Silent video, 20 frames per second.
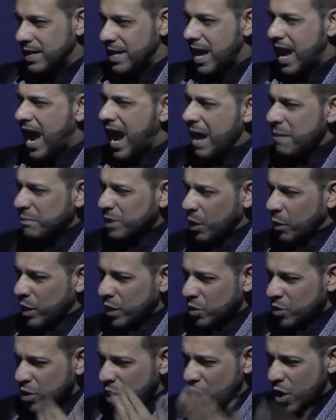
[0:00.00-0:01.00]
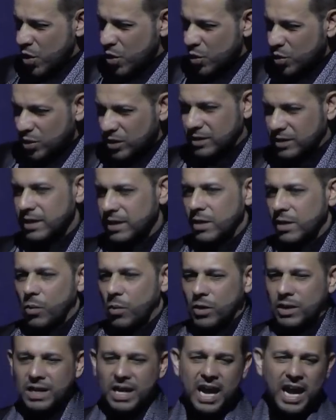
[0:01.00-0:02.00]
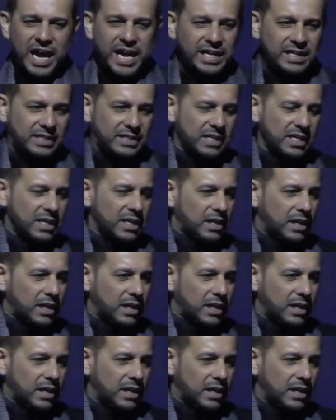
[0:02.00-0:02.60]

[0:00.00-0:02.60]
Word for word: I'm the one who knows what lies.